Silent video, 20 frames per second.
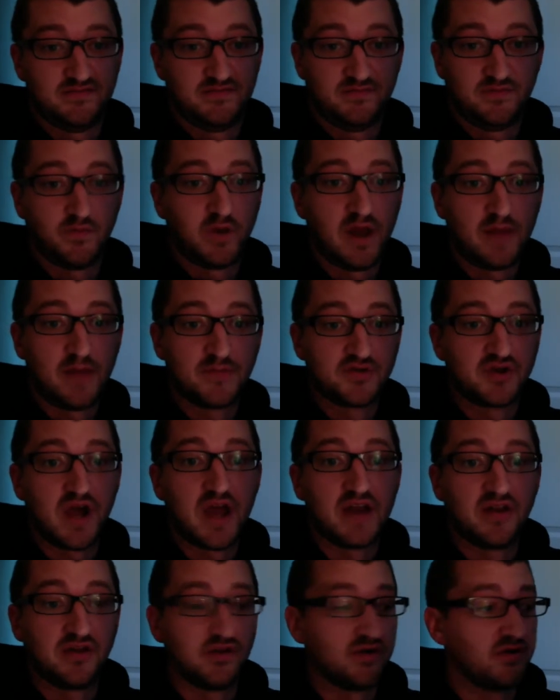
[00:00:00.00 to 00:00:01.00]
what I'm
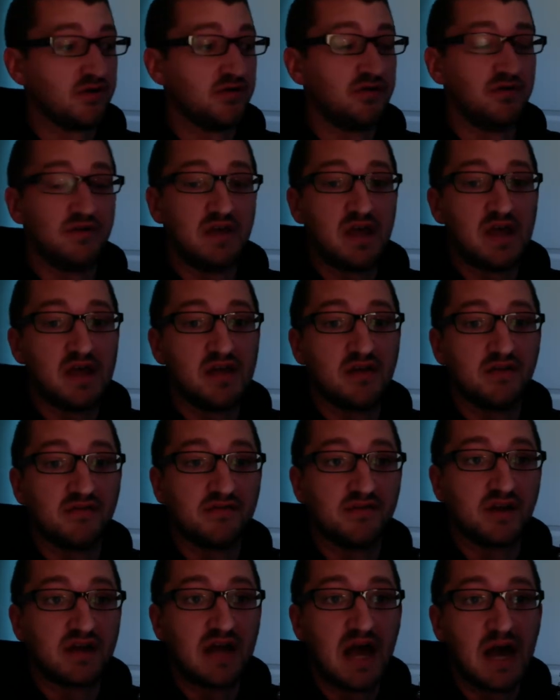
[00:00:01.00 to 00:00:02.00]
trying to learn and
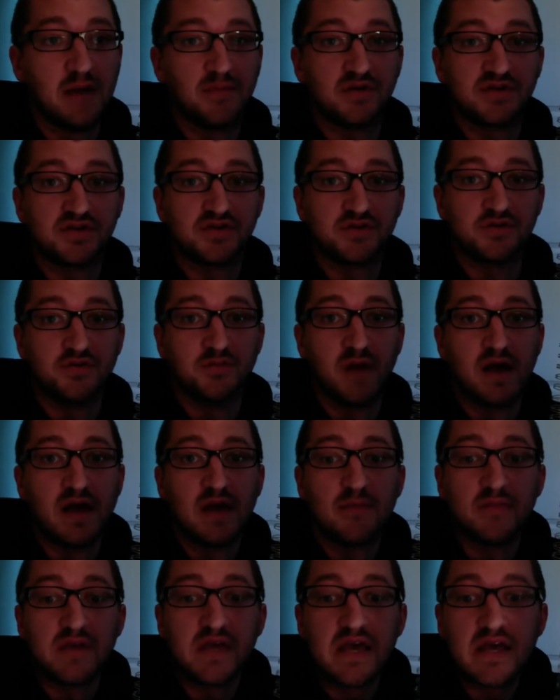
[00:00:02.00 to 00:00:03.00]
accomplish through my
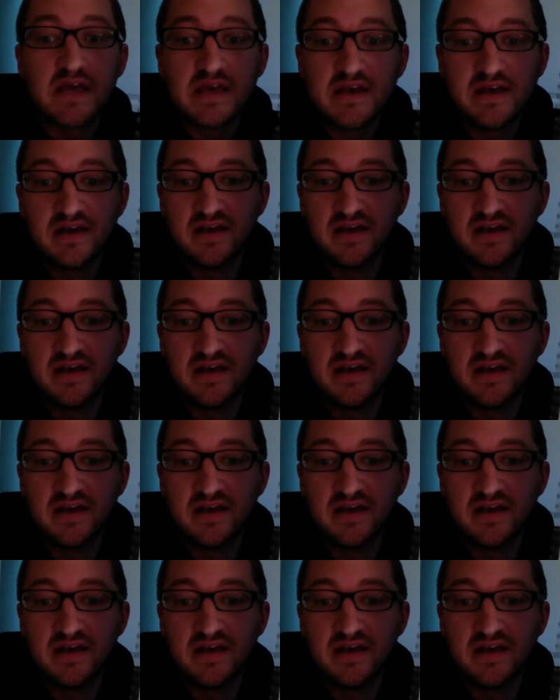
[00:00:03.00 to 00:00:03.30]
MBA.